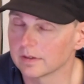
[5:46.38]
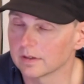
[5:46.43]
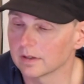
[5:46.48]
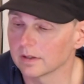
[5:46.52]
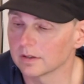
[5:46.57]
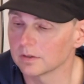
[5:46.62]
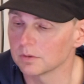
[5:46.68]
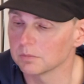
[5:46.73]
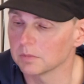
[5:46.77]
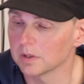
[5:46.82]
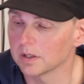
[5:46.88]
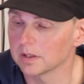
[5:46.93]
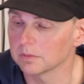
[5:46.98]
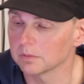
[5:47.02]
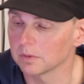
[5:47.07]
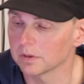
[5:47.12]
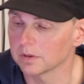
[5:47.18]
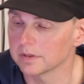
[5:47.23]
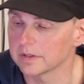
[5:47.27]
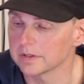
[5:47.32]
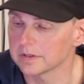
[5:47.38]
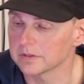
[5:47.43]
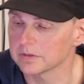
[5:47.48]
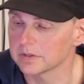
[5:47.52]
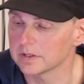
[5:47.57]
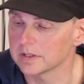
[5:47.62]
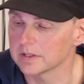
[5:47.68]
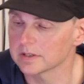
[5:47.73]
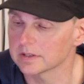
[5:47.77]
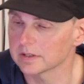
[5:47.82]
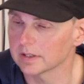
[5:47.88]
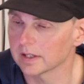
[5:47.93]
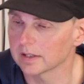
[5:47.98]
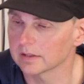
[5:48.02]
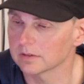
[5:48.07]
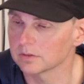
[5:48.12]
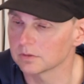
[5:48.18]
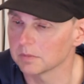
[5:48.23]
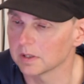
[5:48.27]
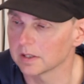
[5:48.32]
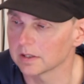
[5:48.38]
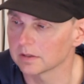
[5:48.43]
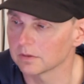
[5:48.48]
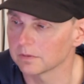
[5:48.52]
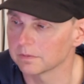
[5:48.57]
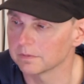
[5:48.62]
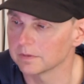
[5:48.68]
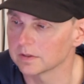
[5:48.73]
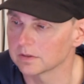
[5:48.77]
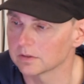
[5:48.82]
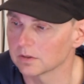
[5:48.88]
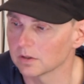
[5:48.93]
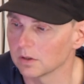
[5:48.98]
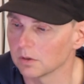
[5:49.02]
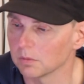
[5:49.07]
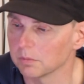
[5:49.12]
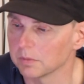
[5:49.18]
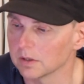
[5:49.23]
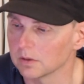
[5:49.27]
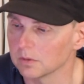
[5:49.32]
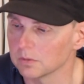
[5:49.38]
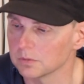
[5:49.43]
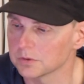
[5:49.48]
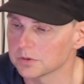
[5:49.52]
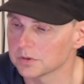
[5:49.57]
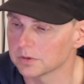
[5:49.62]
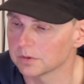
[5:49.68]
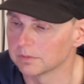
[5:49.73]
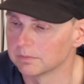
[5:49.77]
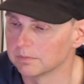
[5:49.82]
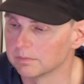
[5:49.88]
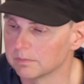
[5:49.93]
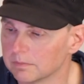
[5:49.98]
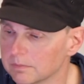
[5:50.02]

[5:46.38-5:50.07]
you might want to increase that to make the fit a little bit looser.